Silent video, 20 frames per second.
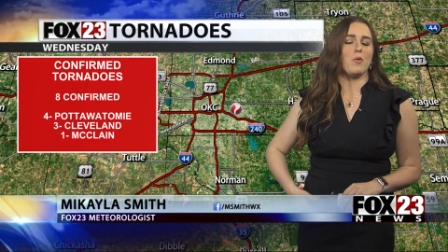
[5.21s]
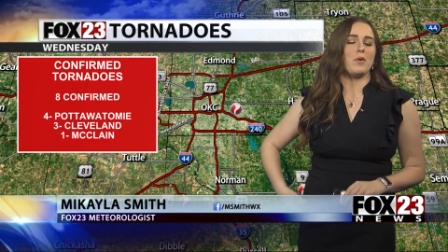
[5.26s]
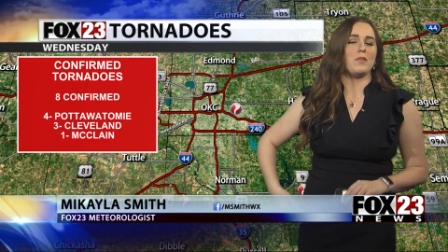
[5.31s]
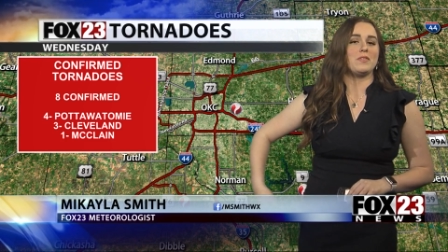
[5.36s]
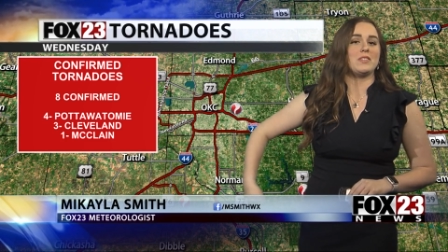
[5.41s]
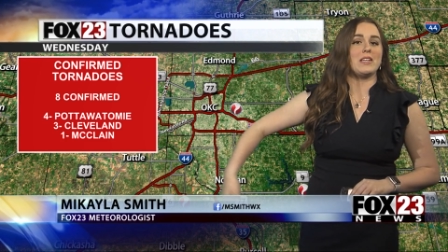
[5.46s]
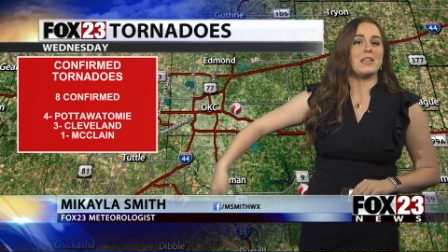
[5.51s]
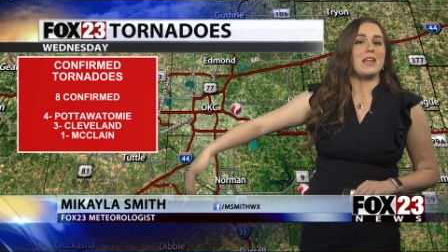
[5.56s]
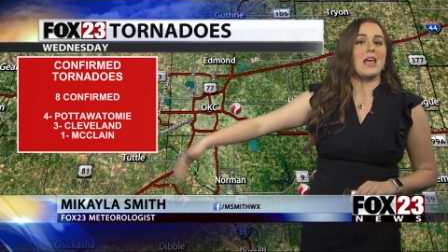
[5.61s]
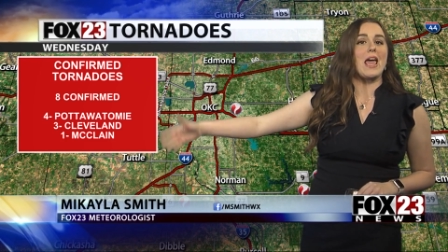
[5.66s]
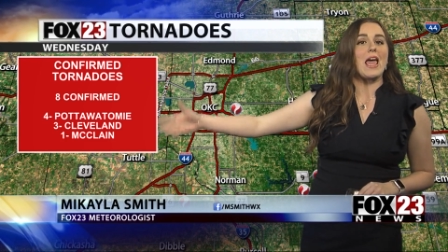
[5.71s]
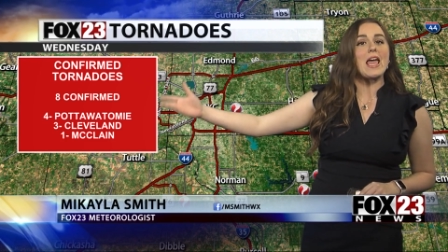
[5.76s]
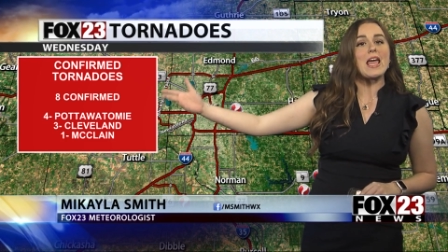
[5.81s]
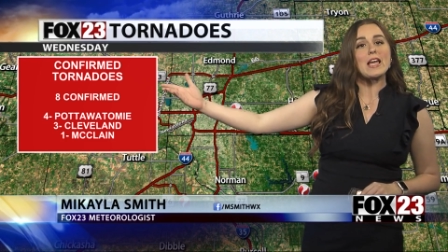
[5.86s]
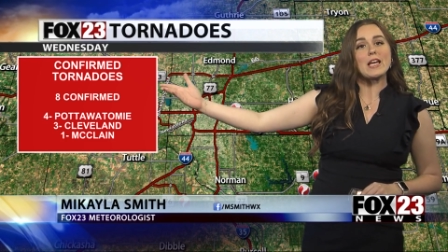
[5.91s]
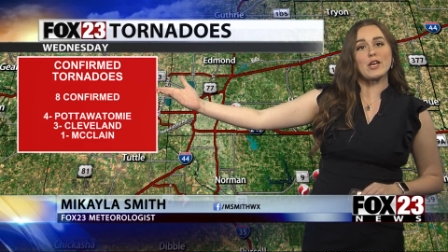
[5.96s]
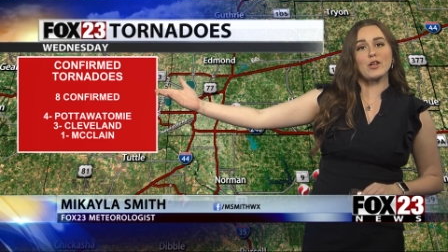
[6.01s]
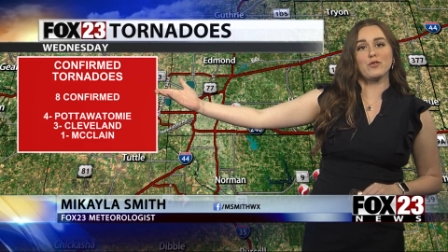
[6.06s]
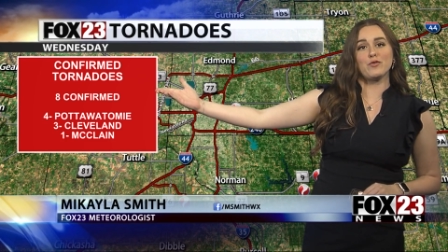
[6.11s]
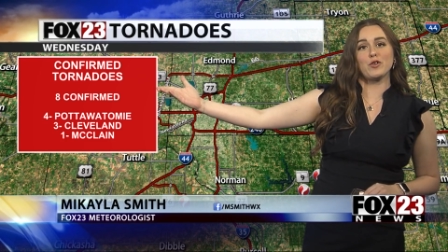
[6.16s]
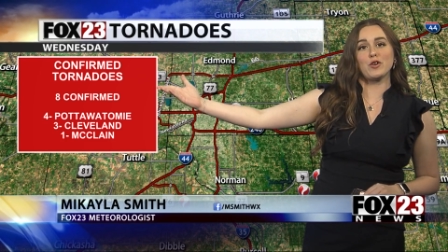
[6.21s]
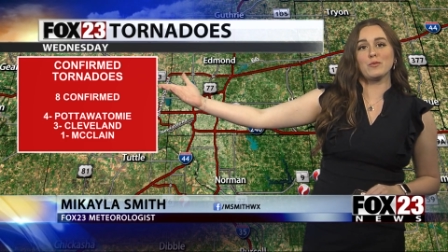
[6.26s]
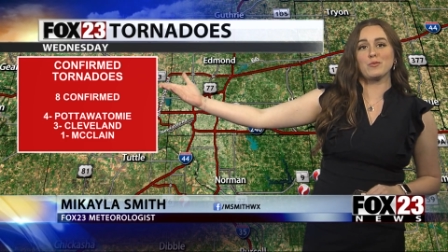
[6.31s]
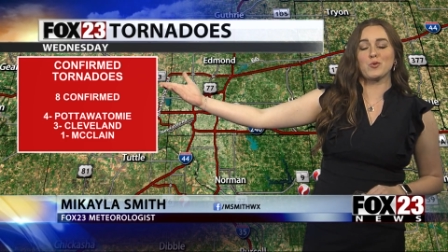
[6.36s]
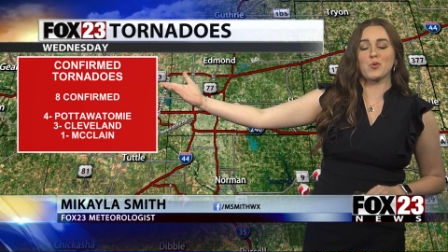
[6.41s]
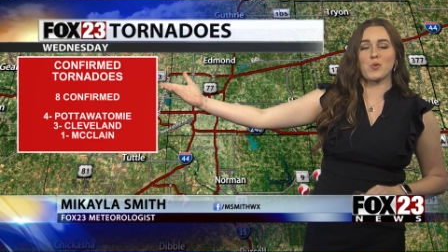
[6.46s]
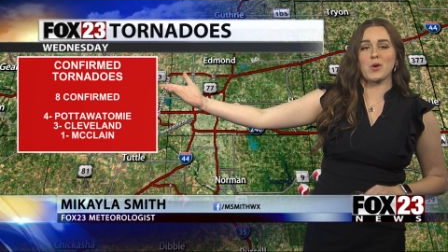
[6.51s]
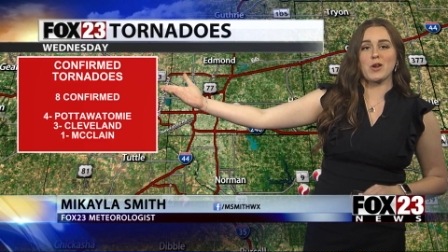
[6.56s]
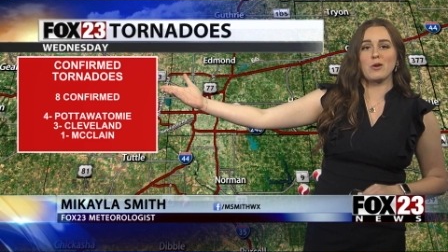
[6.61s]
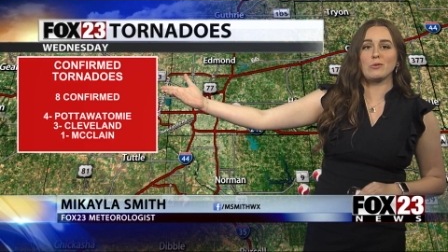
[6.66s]
We've seen eight confirmed
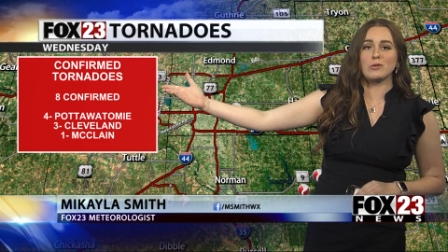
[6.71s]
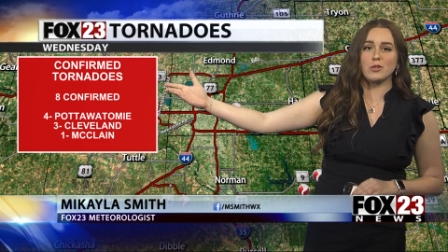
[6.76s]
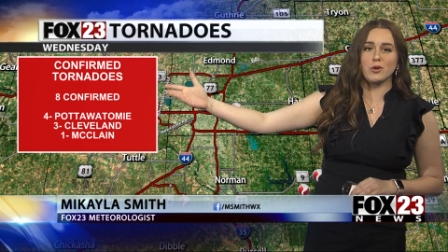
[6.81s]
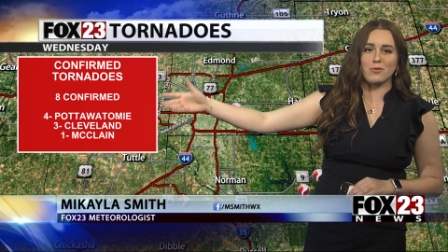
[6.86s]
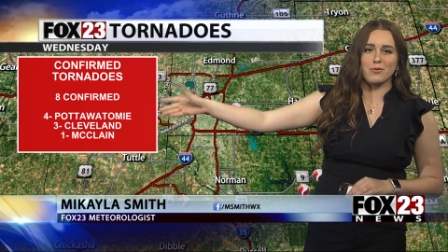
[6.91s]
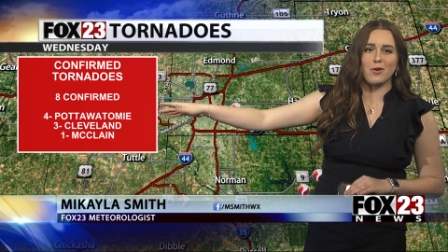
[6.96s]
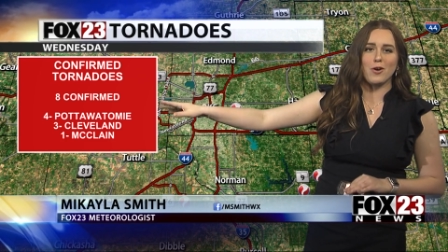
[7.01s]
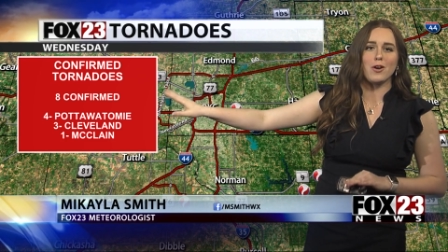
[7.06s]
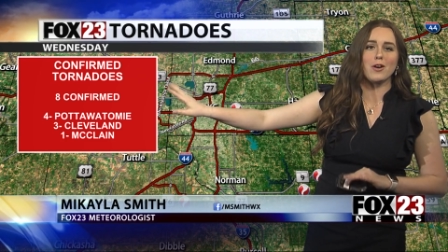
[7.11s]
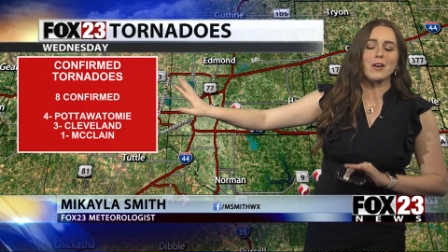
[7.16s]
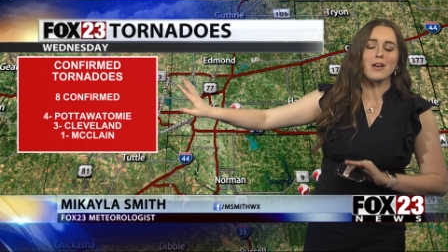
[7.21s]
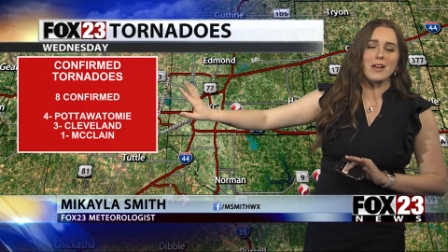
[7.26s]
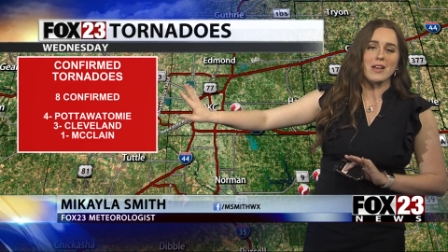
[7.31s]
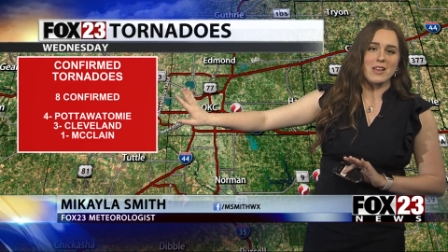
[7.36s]
tornadoes so far.